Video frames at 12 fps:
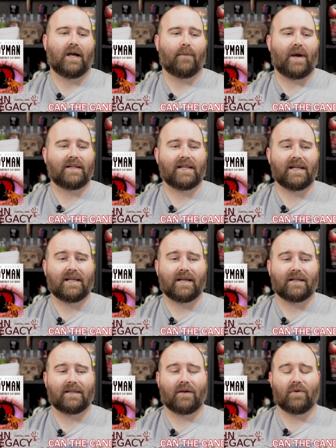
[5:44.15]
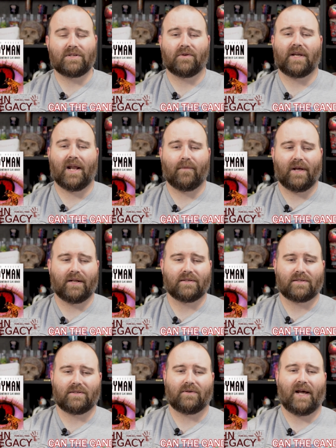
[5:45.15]
I think the original
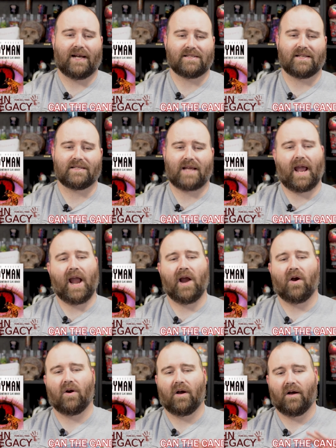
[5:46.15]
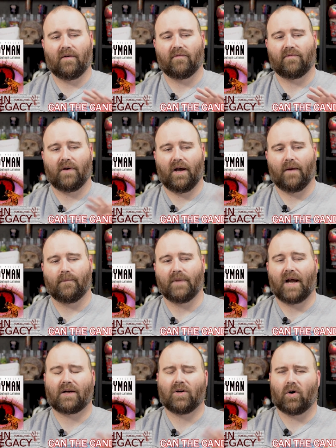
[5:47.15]
Candyman still has this air of
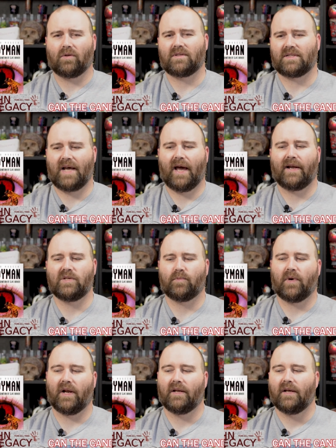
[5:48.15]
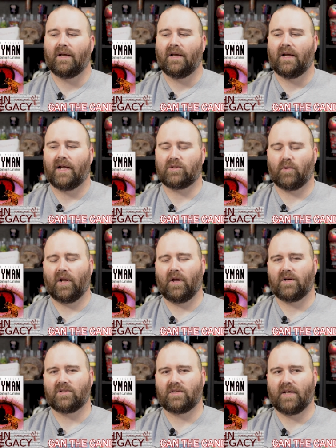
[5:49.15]
not cult status, but it's one of
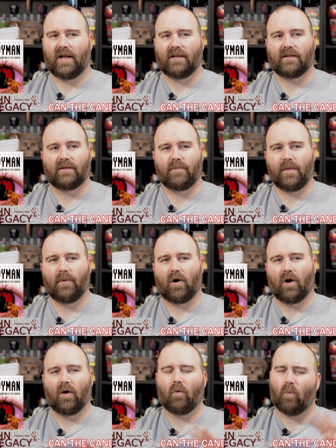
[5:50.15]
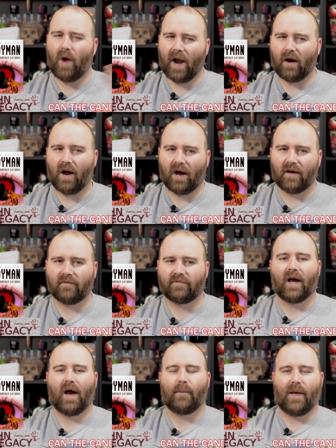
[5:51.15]
those that people are aware
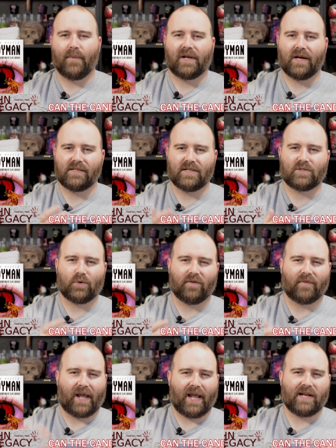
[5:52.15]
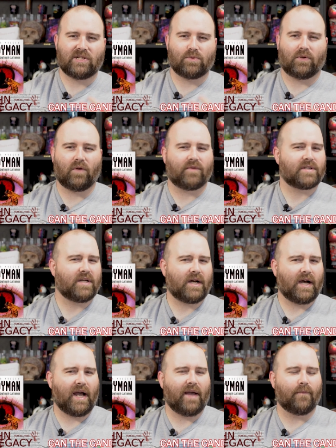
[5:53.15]
of, and because it's sort of aged well over
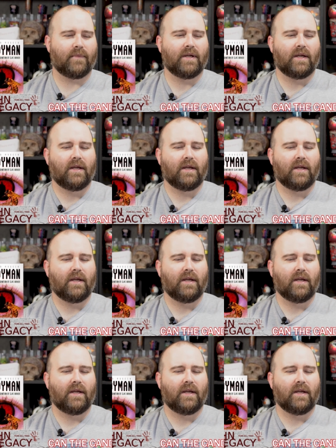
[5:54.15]
time,